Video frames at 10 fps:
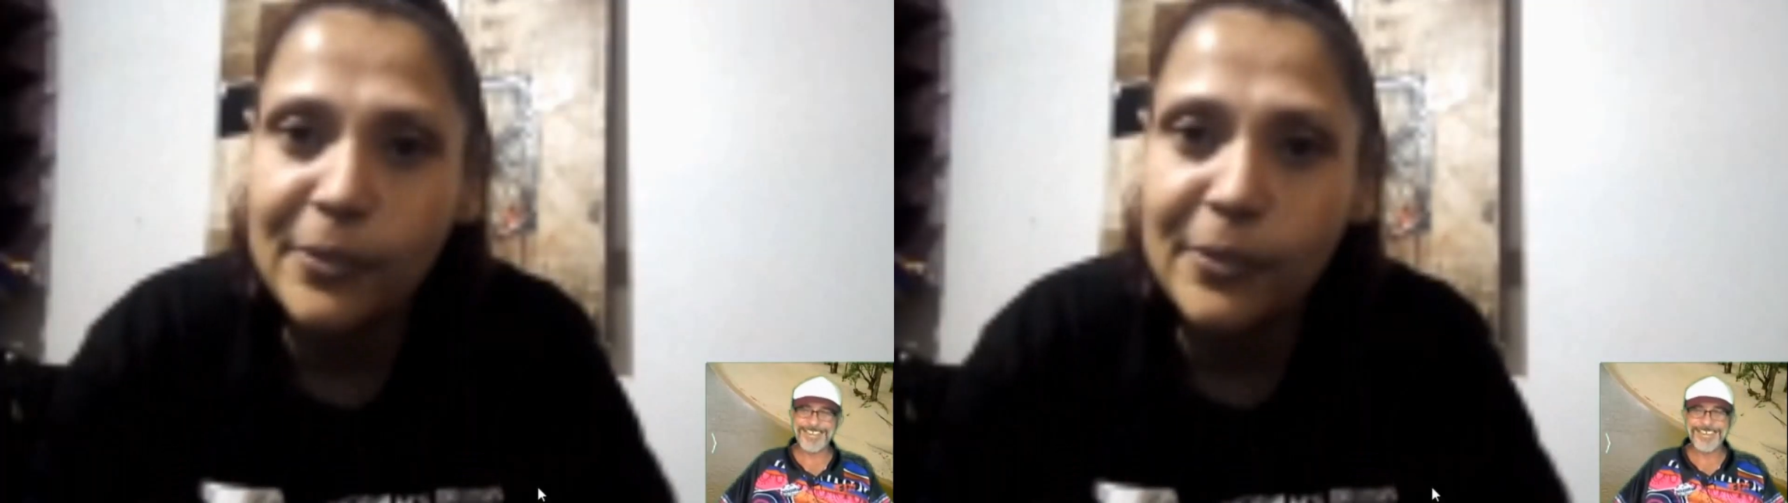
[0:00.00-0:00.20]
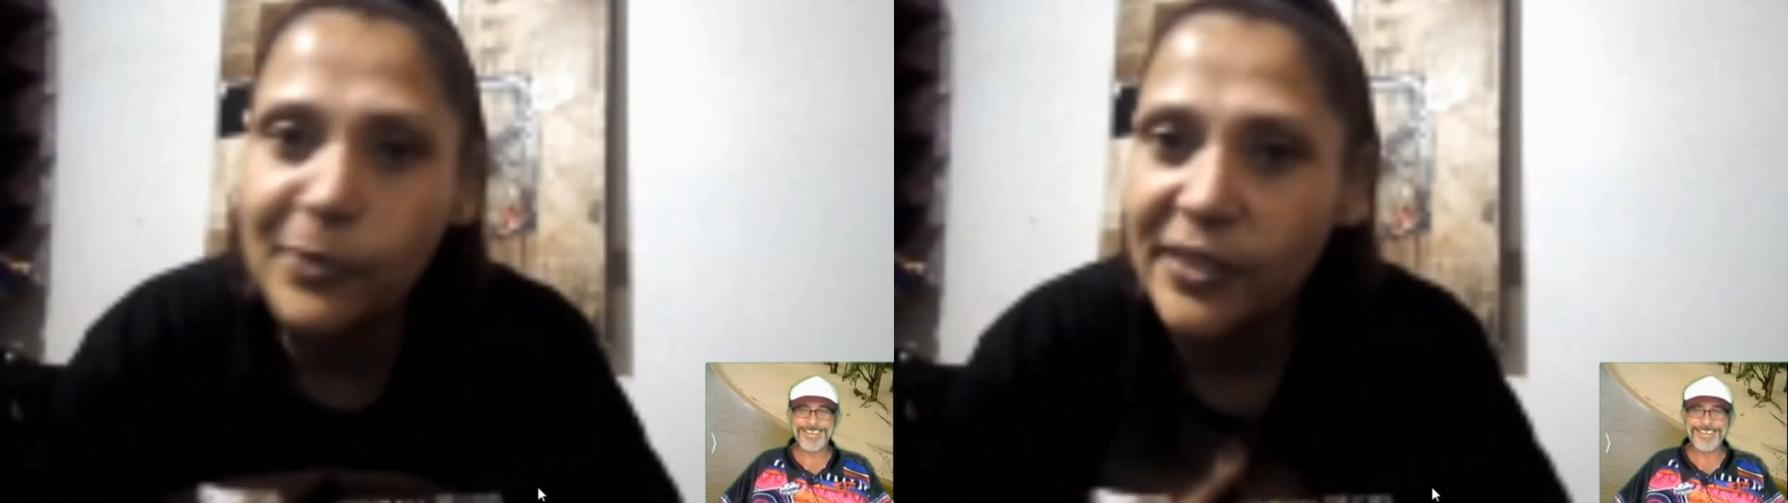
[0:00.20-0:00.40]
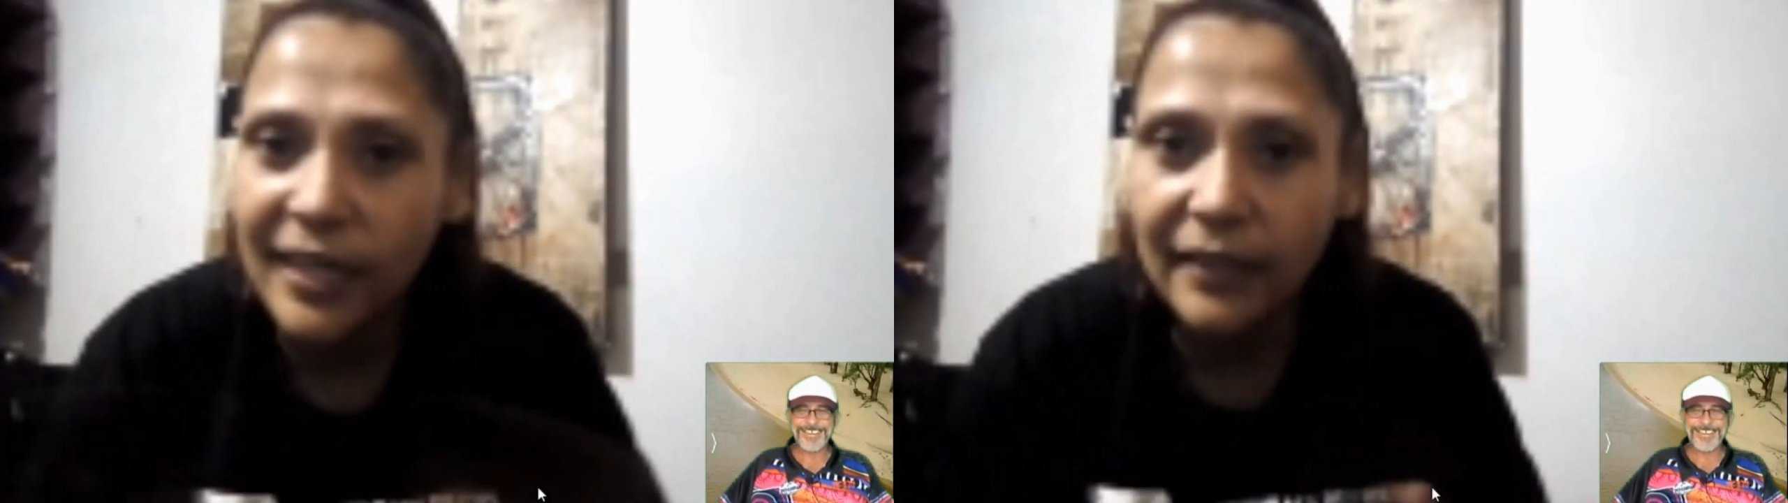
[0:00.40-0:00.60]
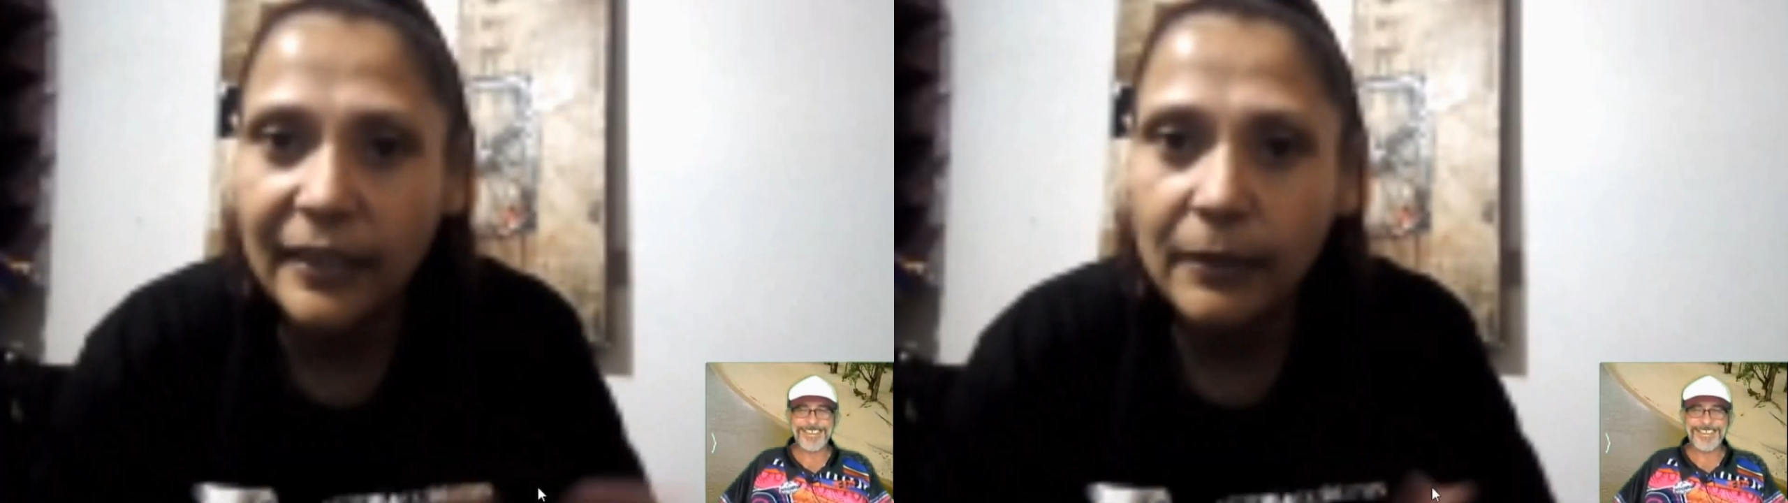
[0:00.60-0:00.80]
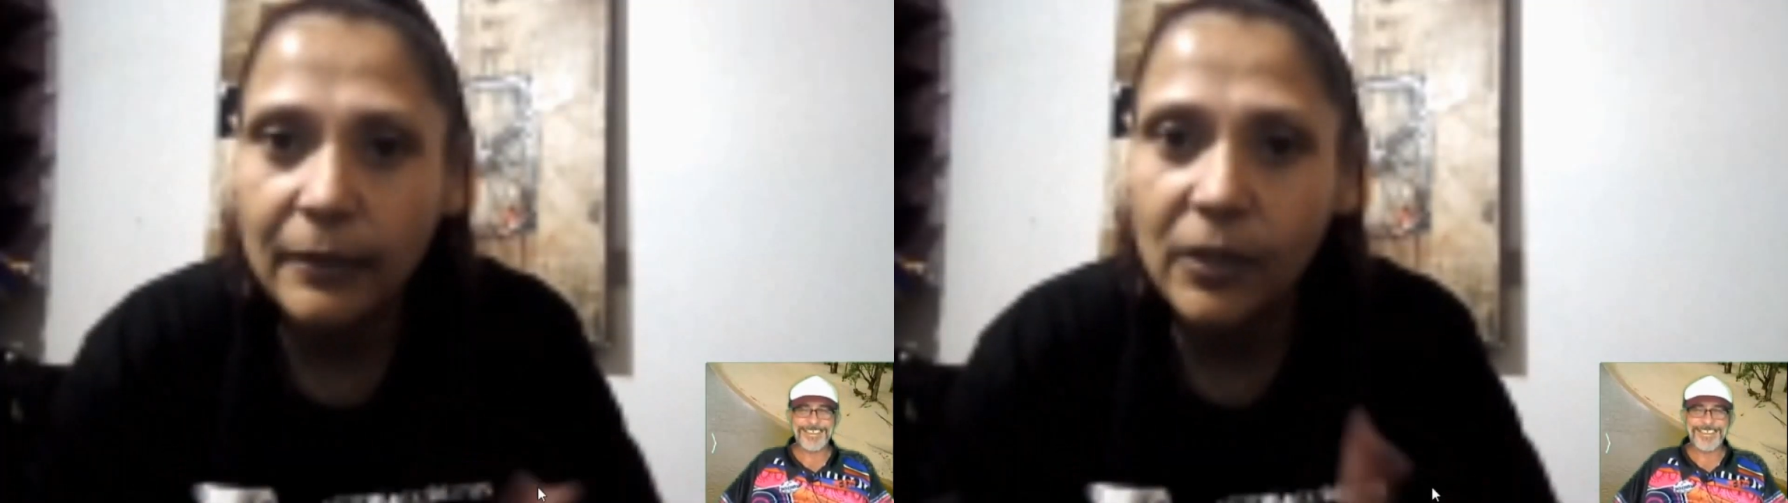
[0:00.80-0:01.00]
was
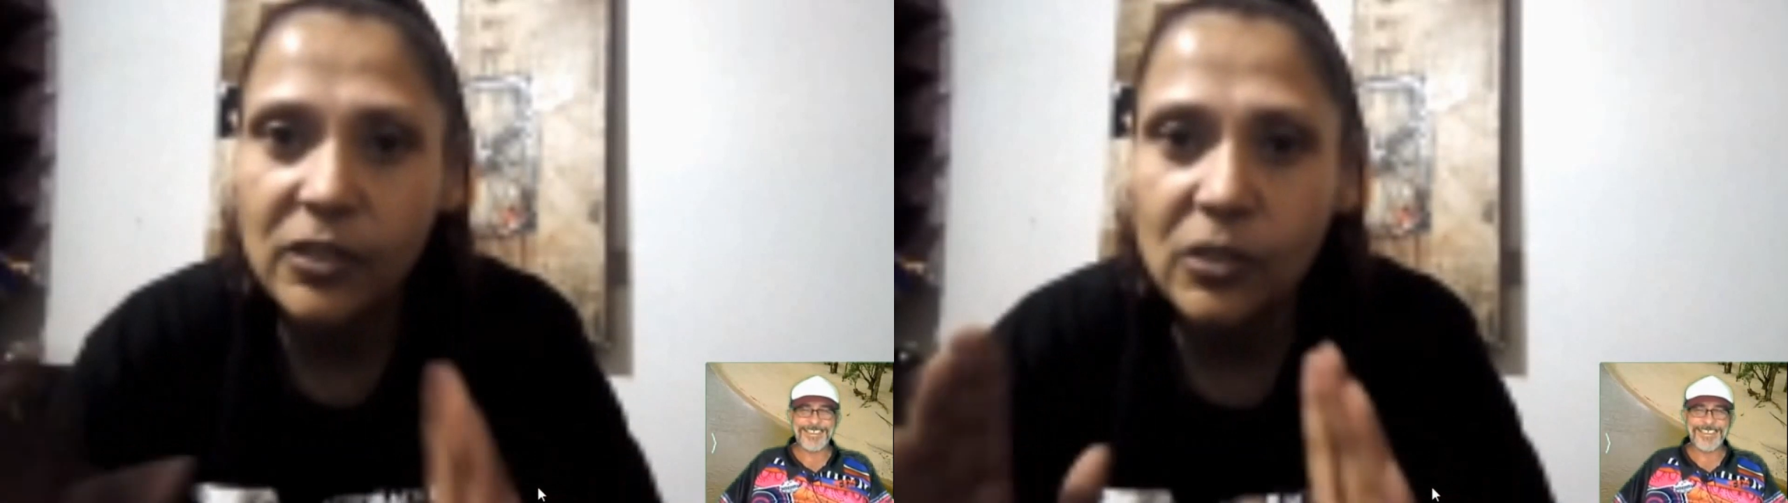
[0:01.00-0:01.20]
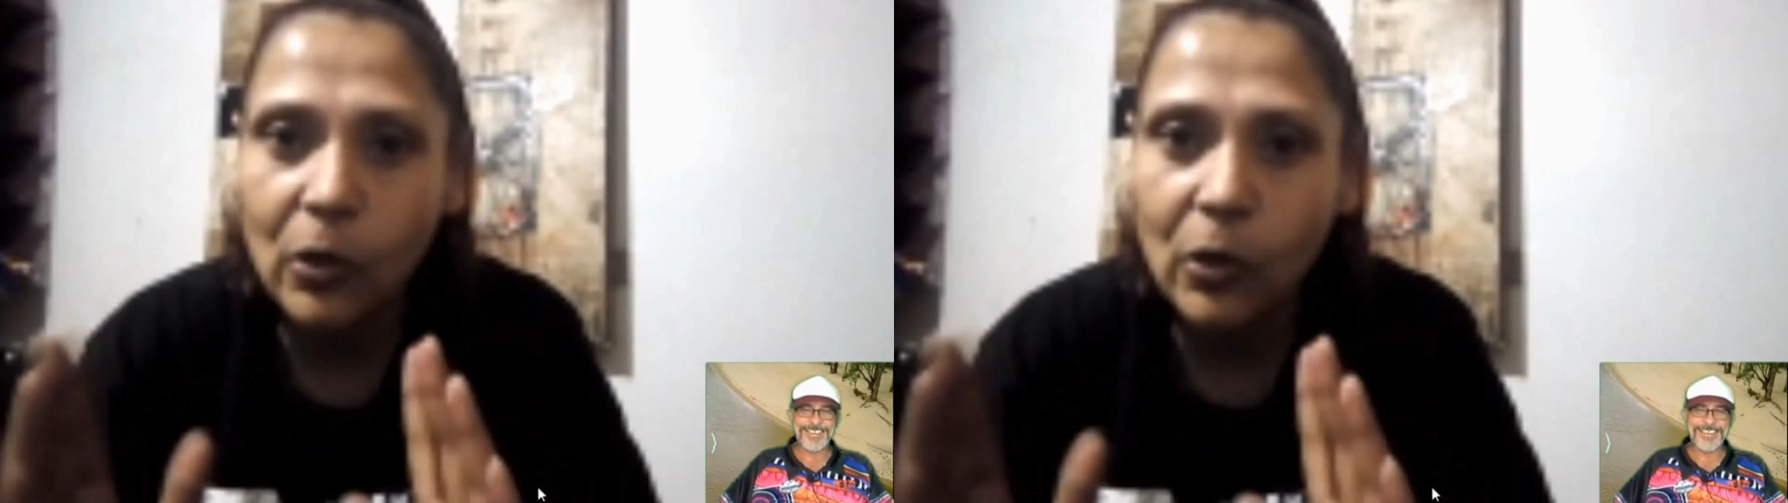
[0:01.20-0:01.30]
deadly because you